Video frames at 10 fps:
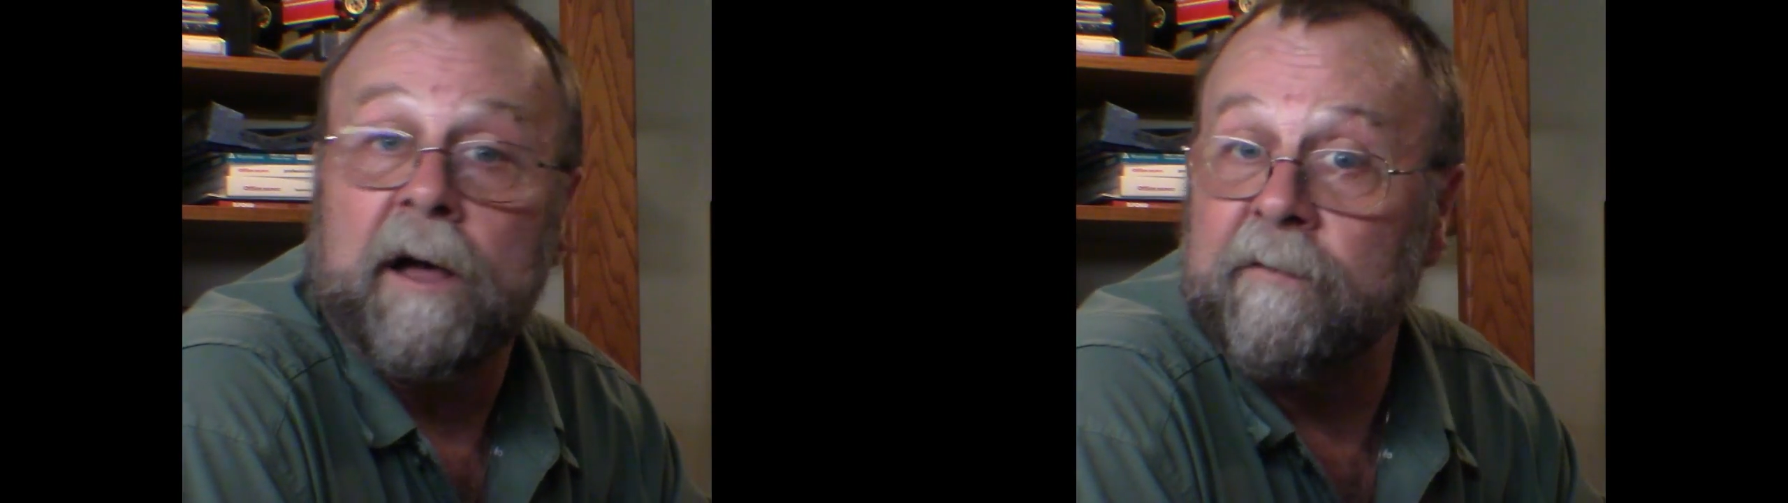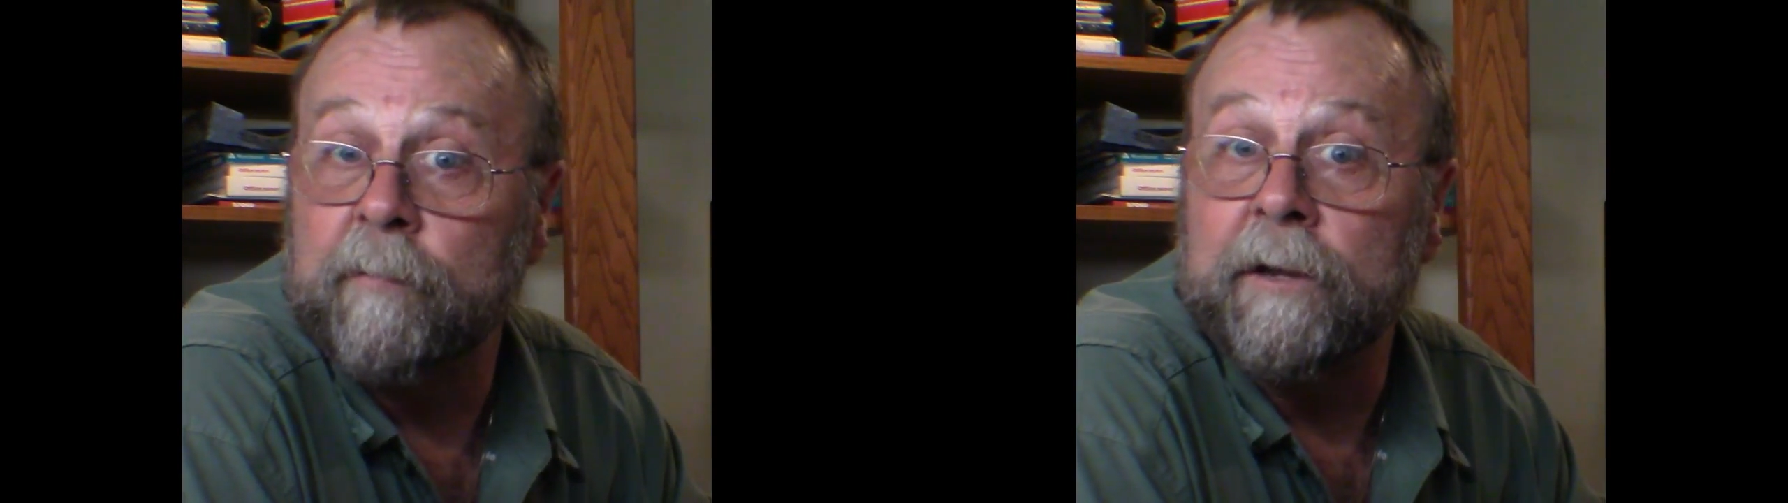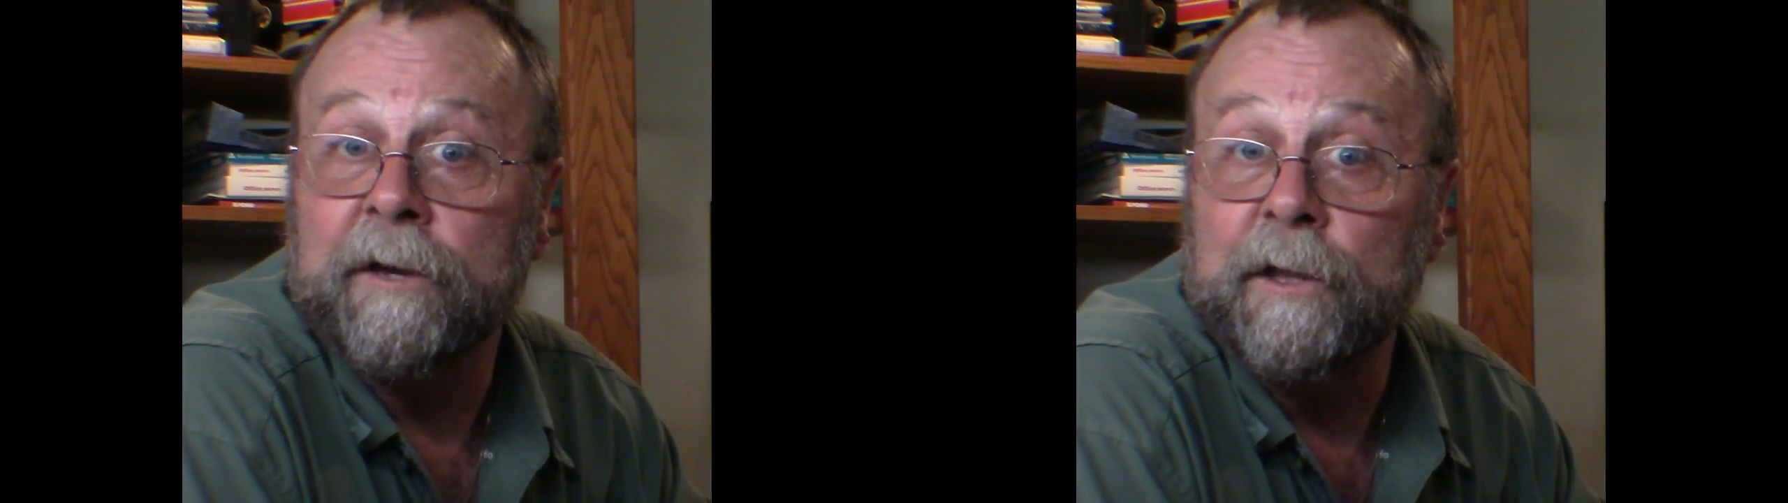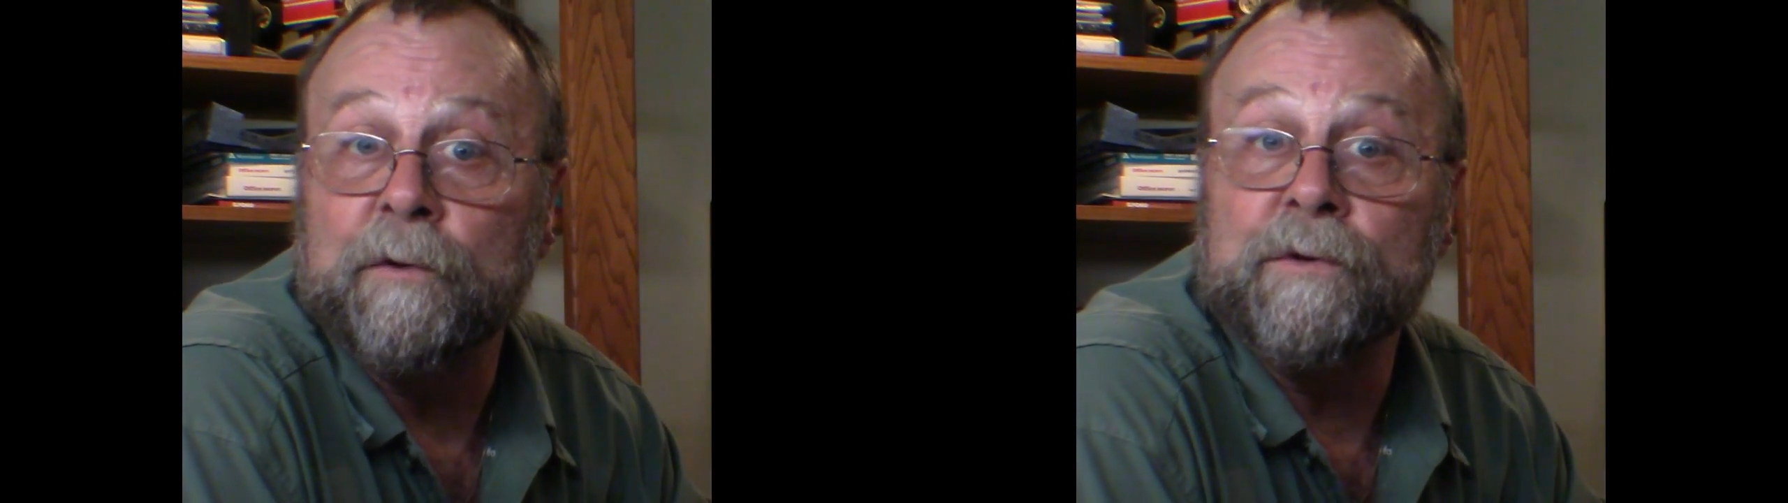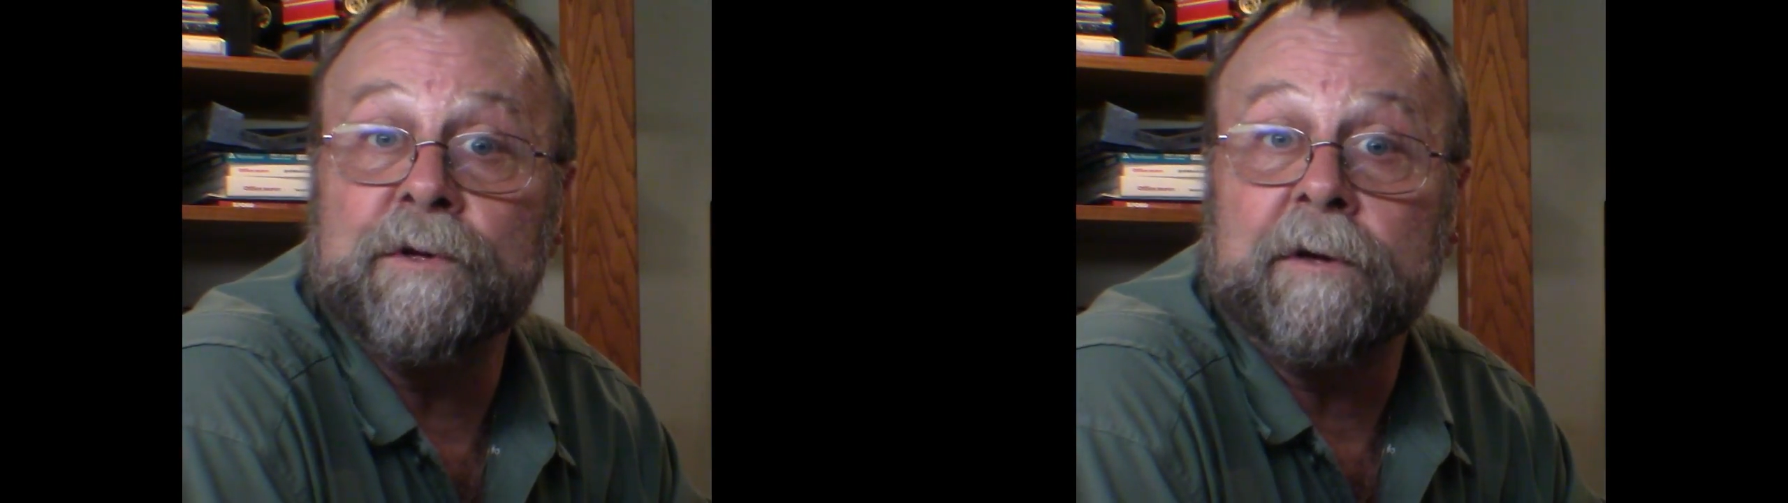I've been
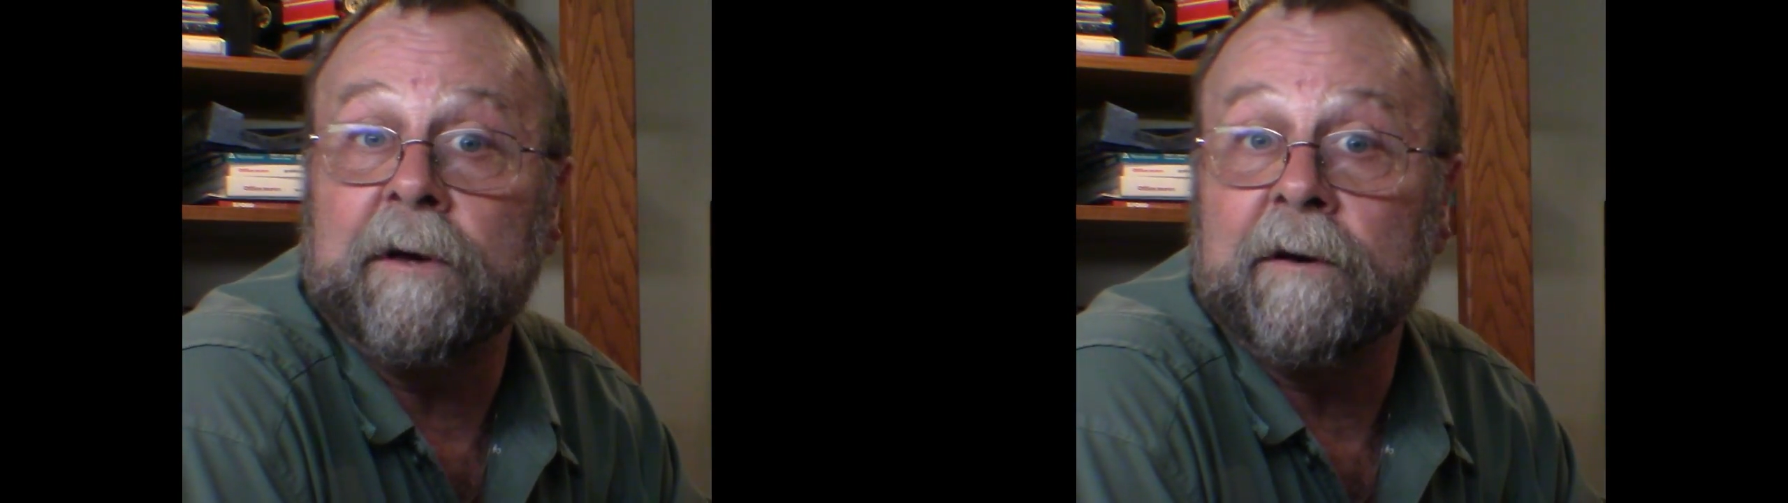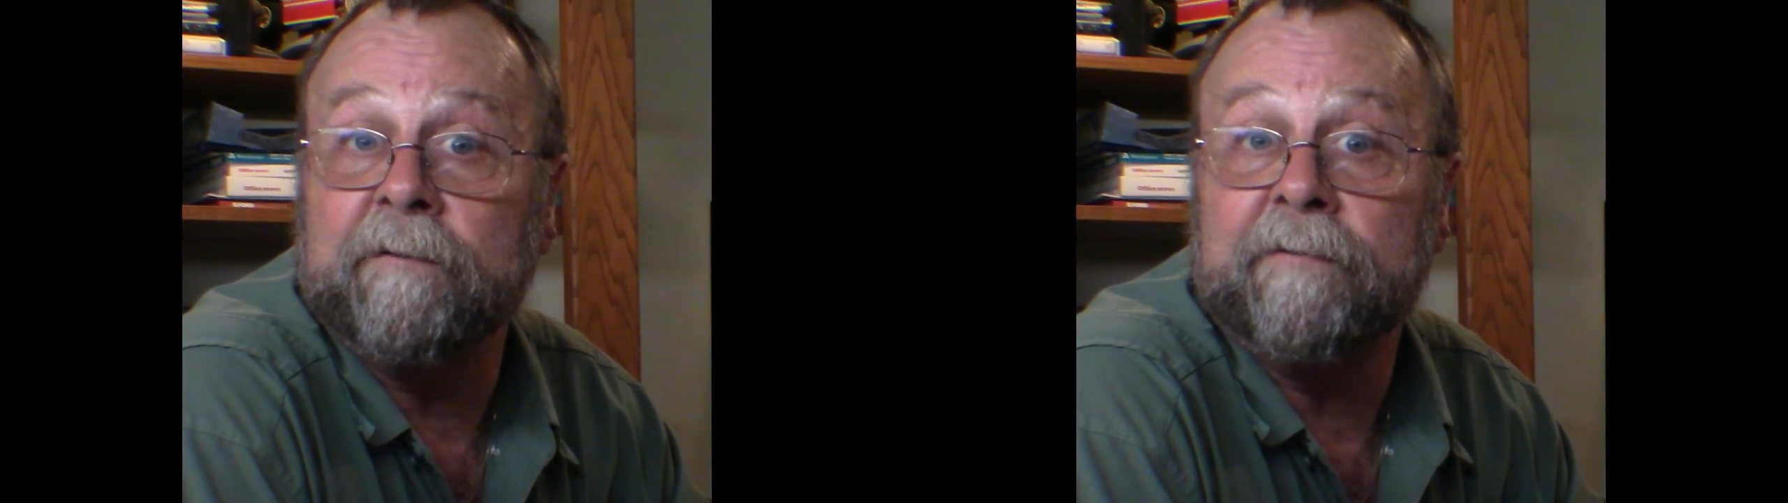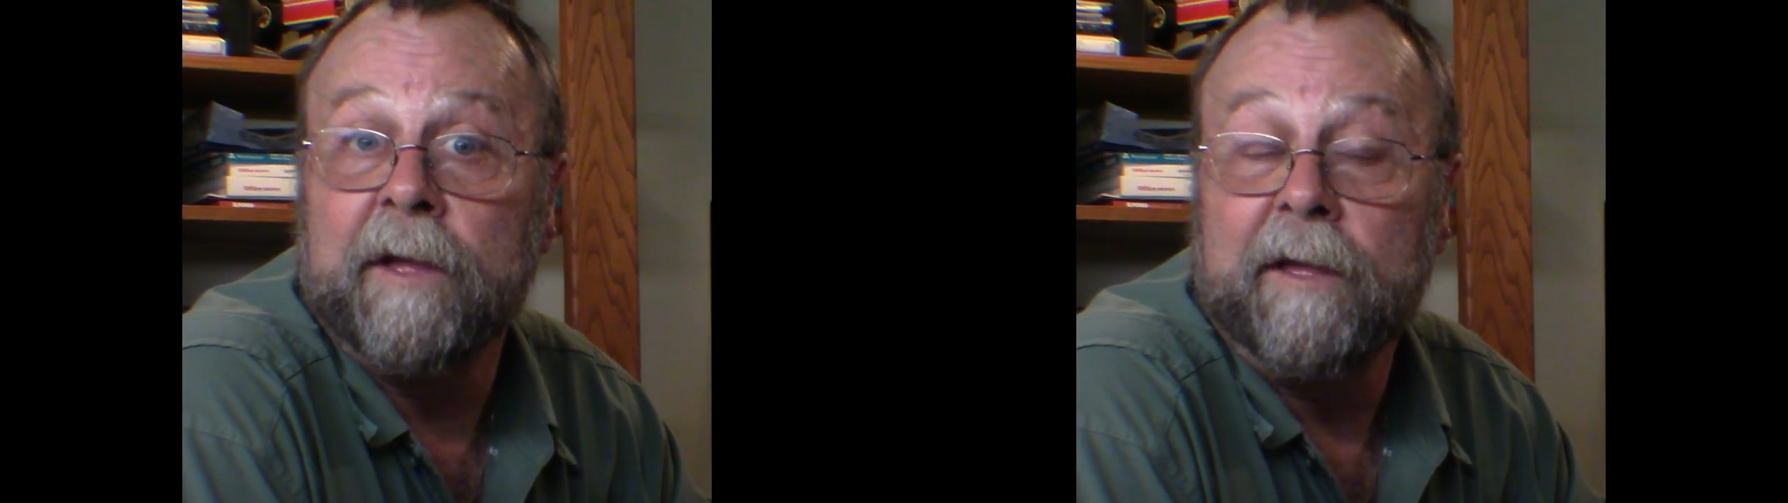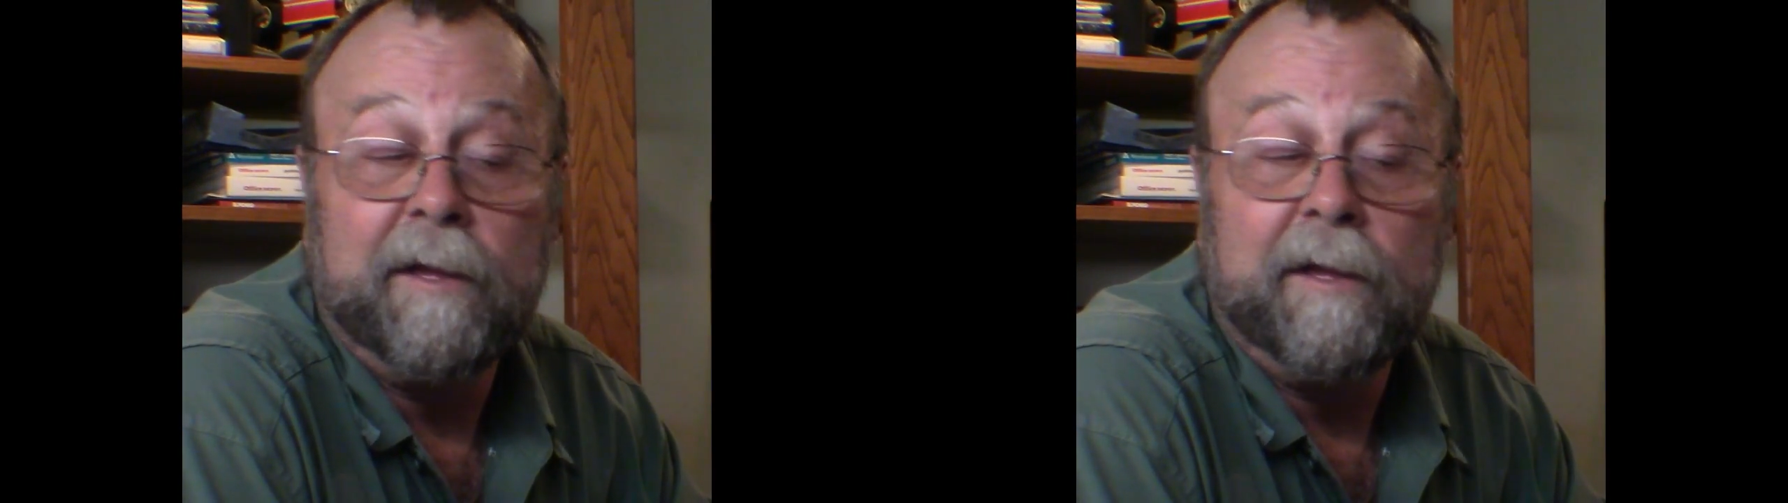accused of